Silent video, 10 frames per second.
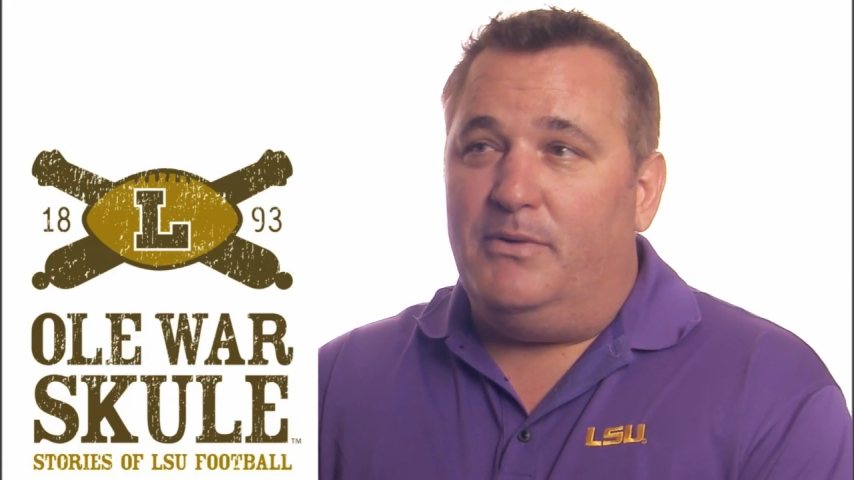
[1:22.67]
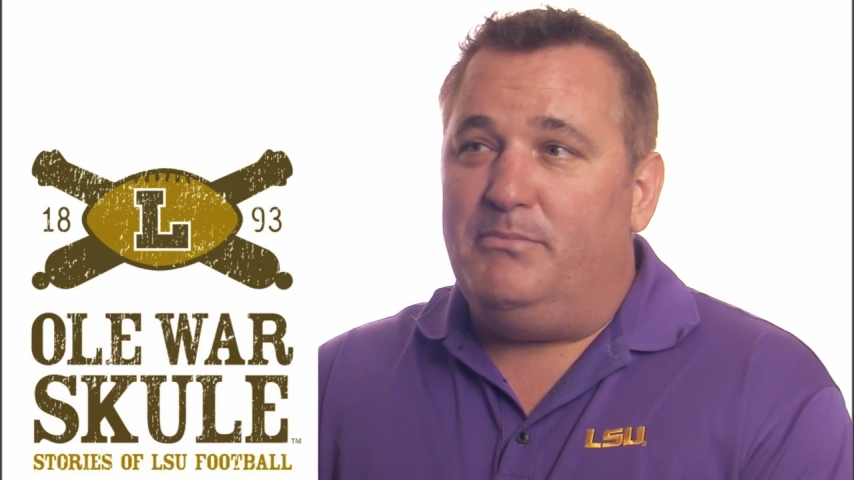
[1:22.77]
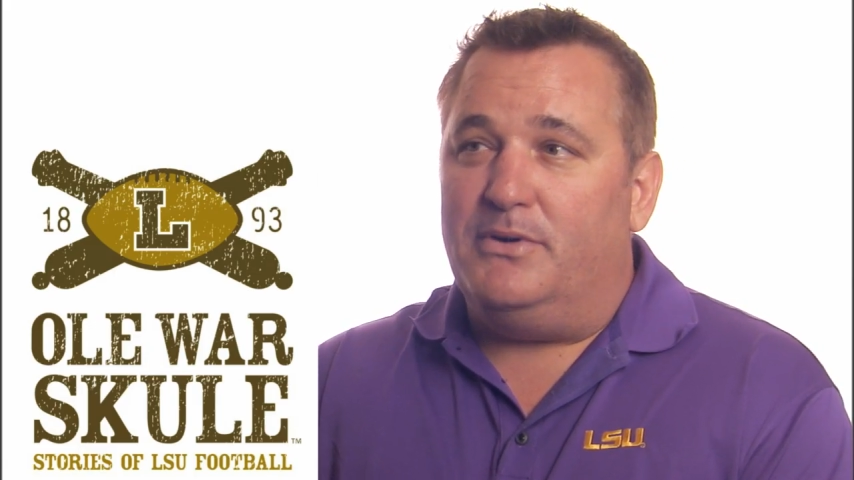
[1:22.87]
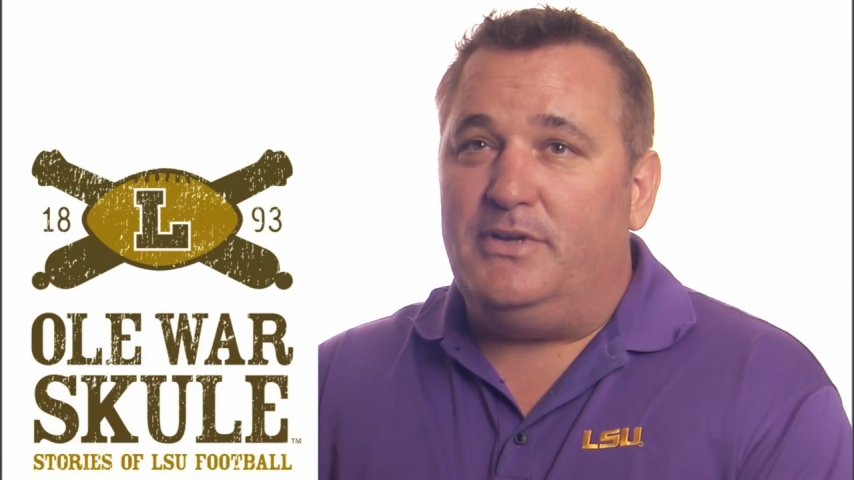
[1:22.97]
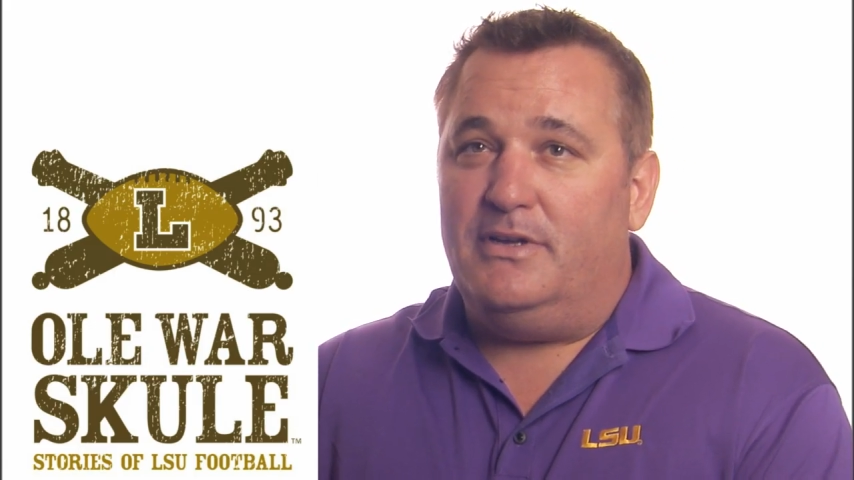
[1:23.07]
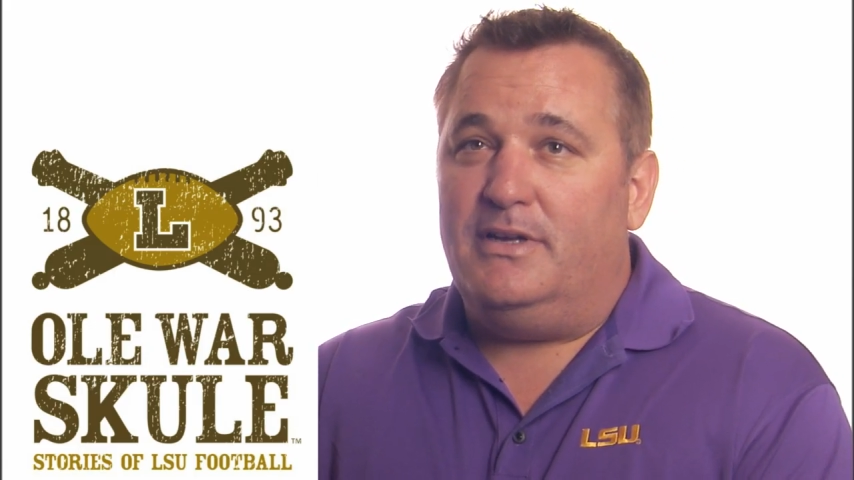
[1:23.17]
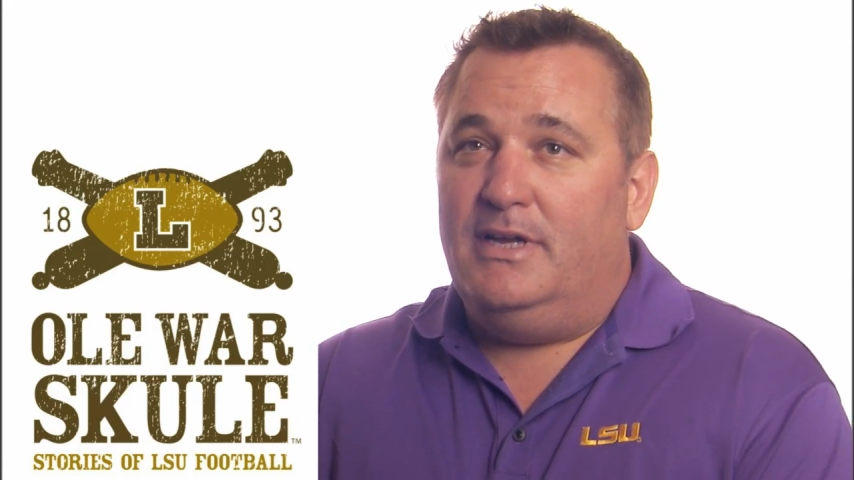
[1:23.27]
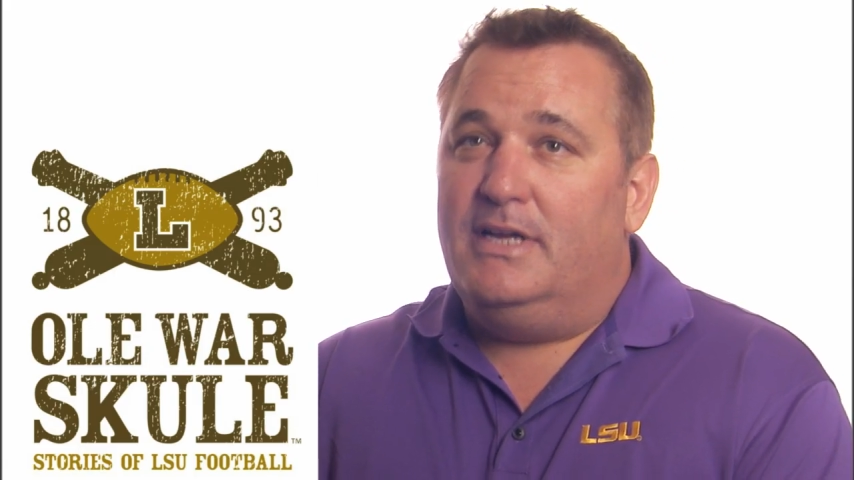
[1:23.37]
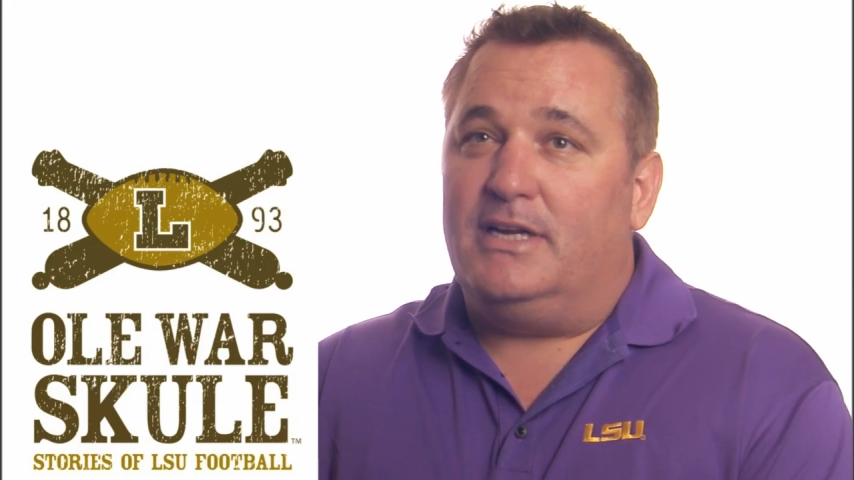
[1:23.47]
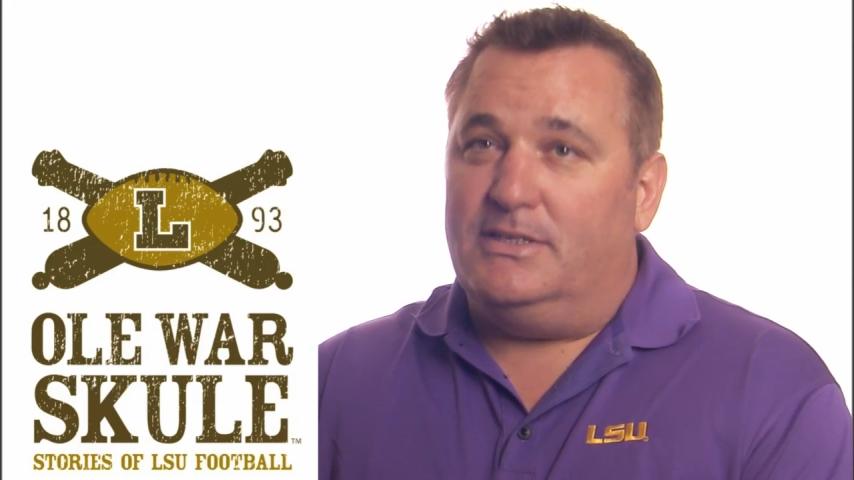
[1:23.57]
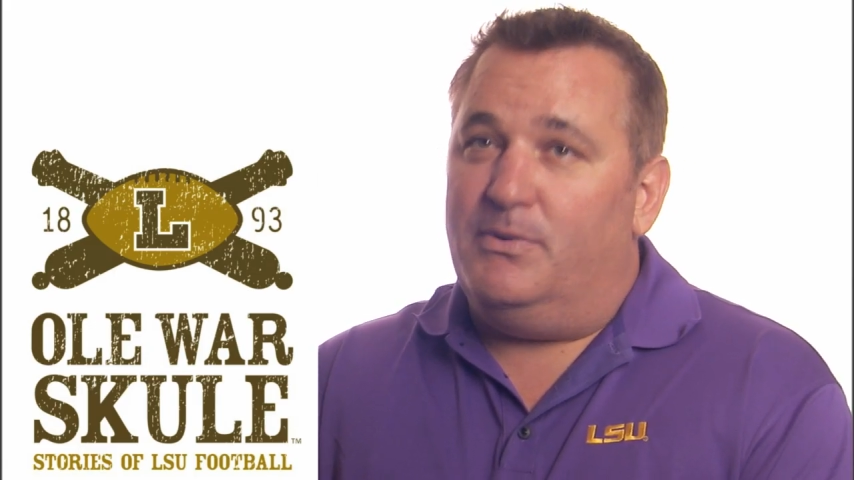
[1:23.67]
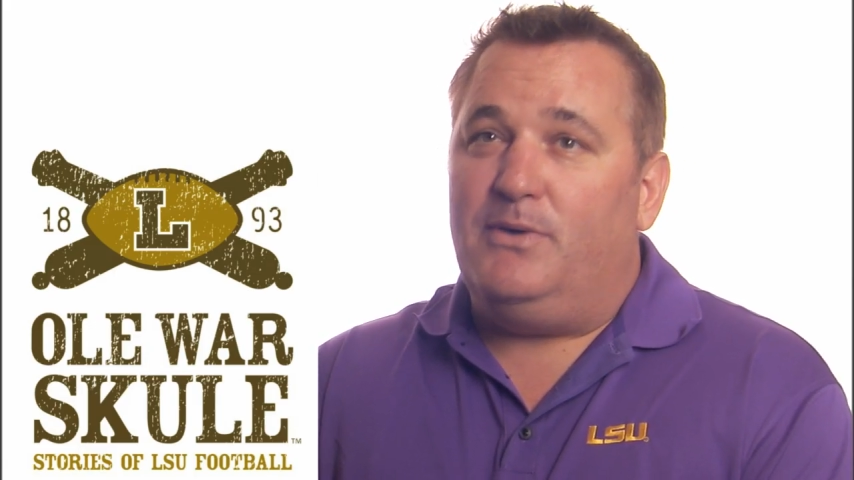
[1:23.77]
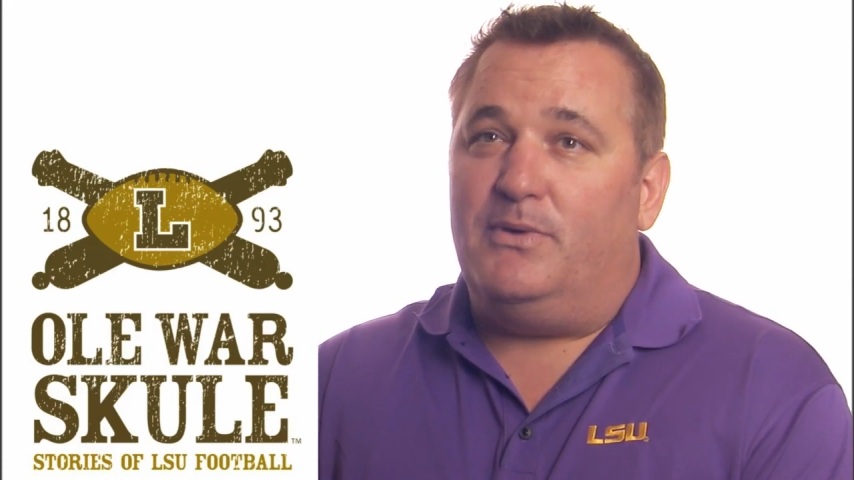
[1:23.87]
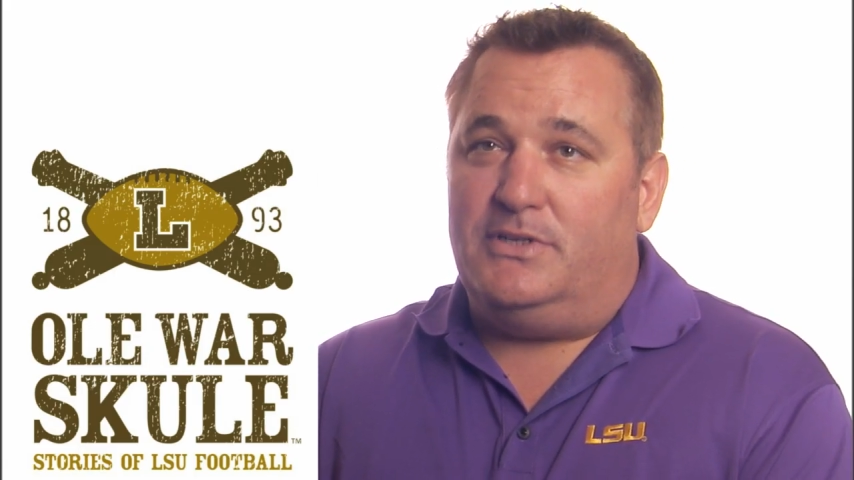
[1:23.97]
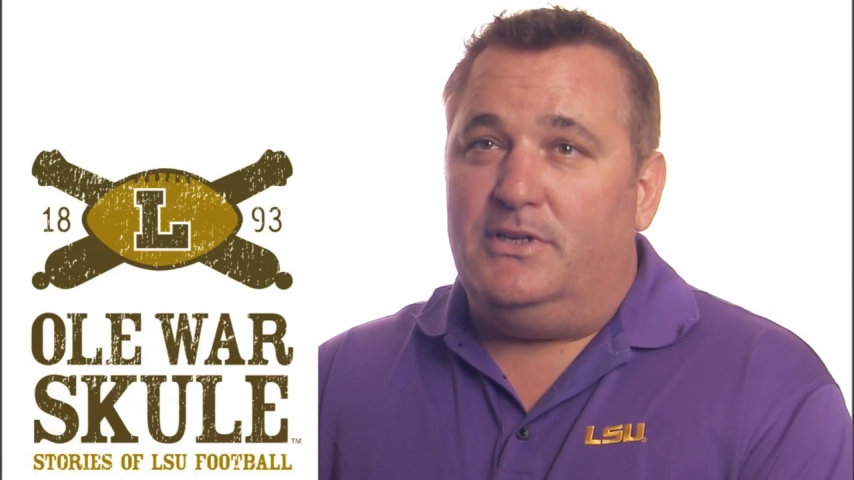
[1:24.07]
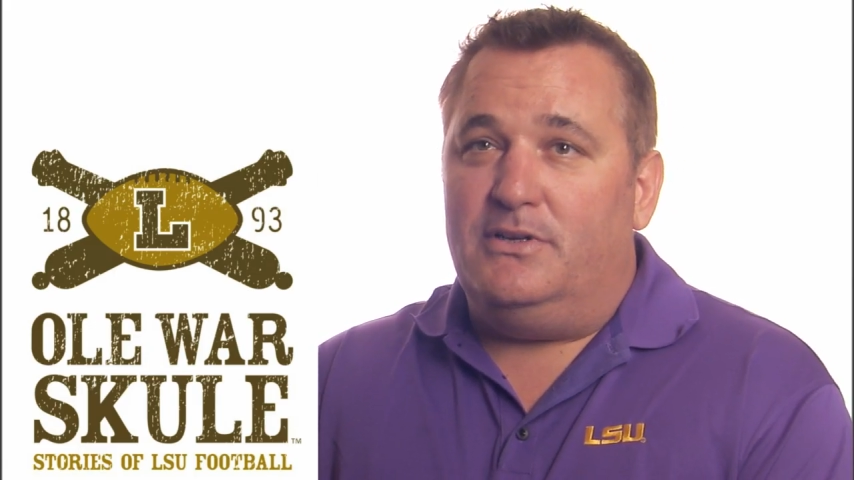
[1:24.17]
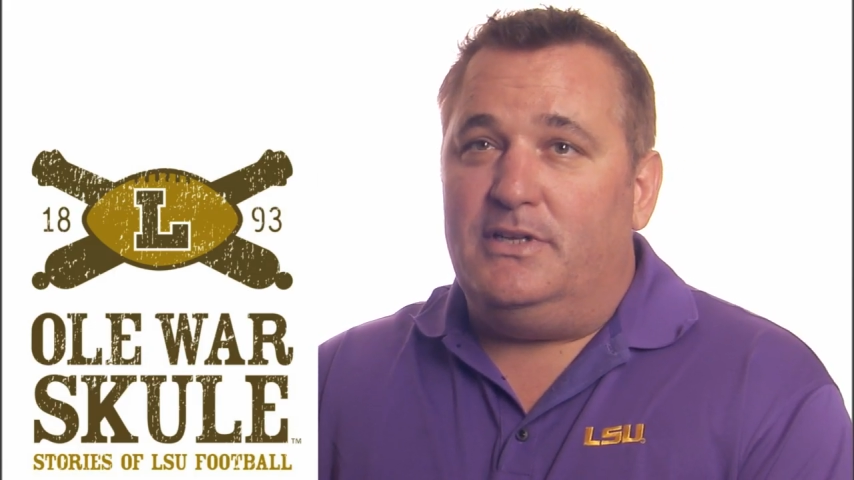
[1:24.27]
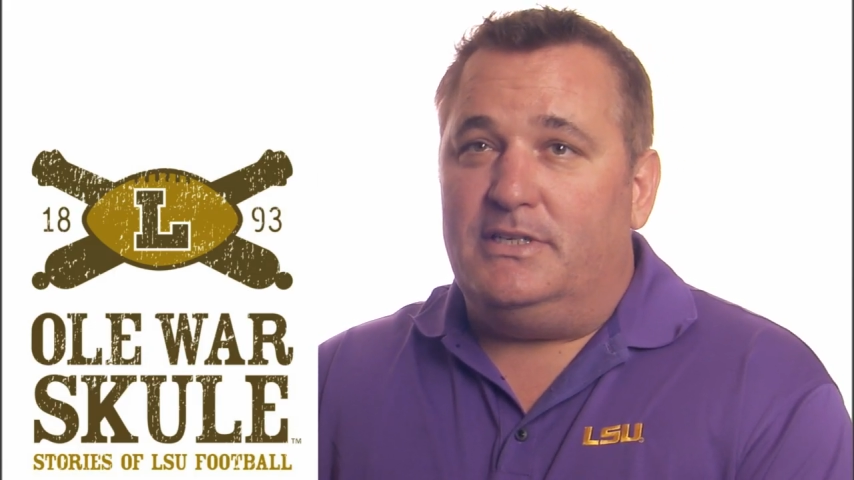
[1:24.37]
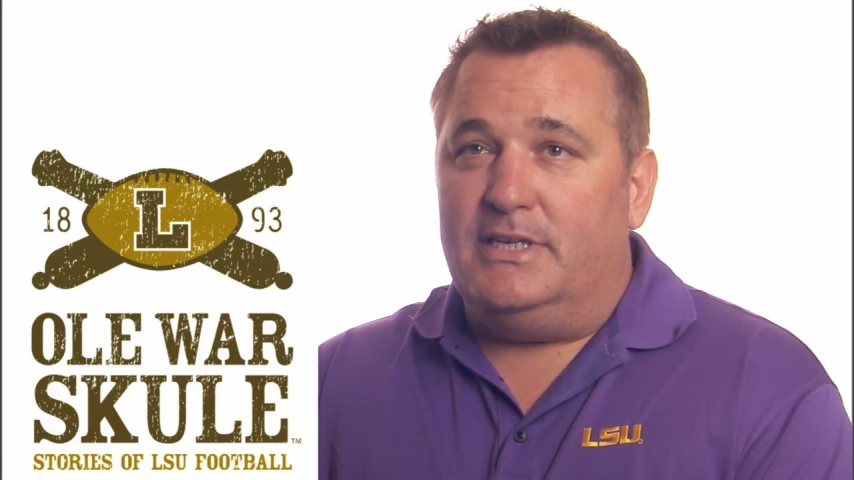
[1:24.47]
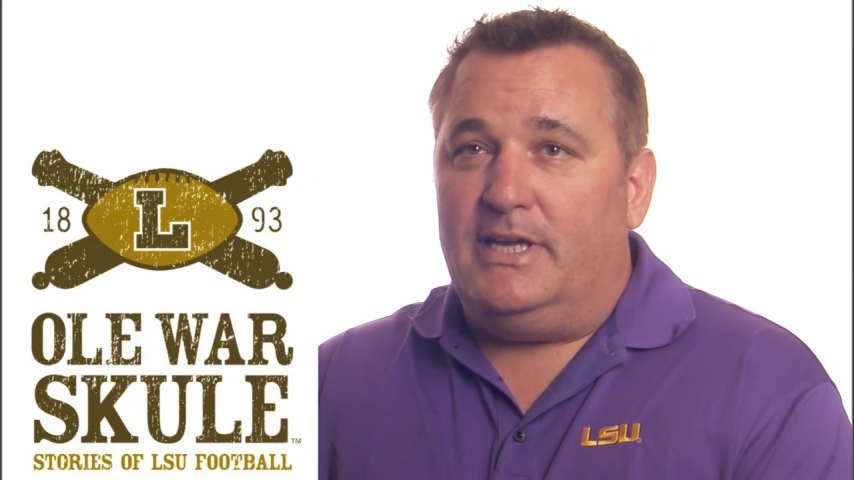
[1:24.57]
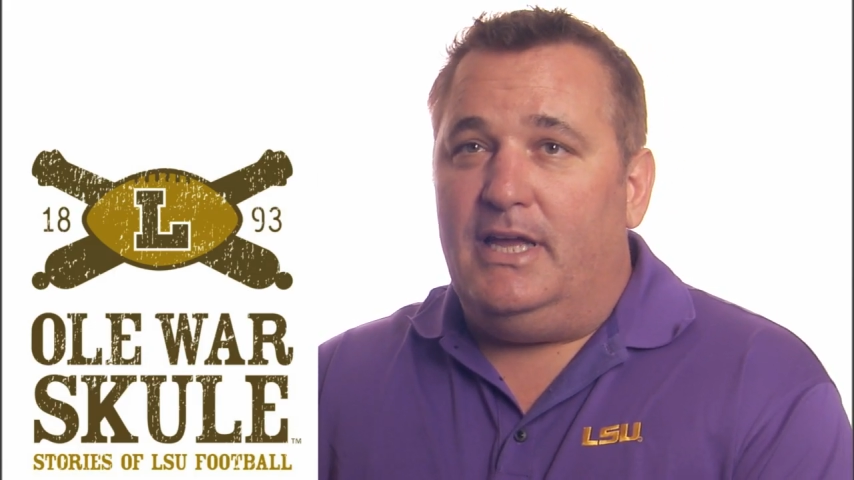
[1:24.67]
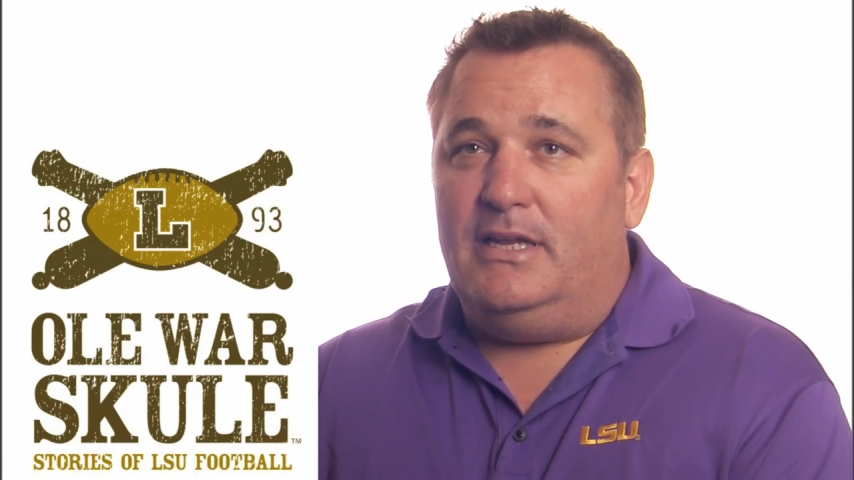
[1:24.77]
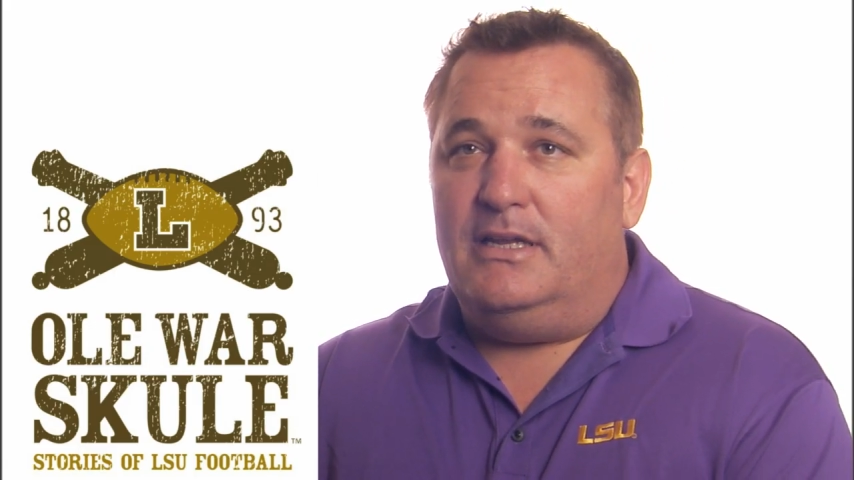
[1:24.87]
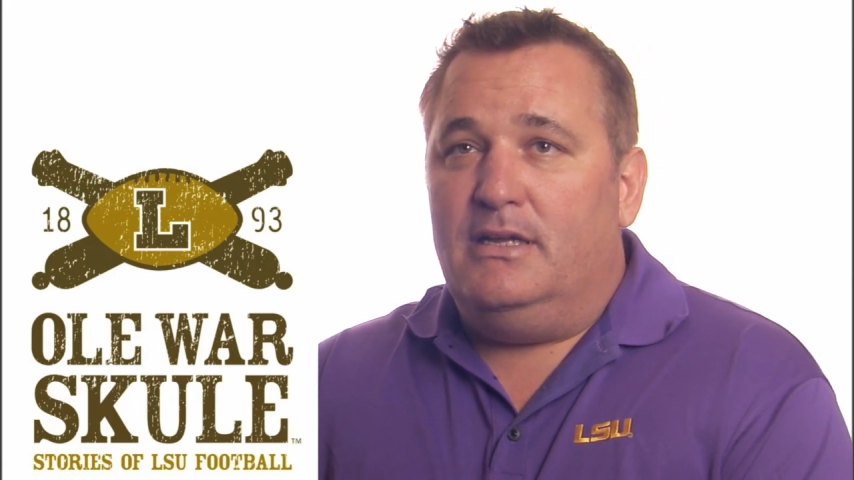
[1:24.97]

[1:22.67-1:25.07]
We're booing you because we don't want you to do this again.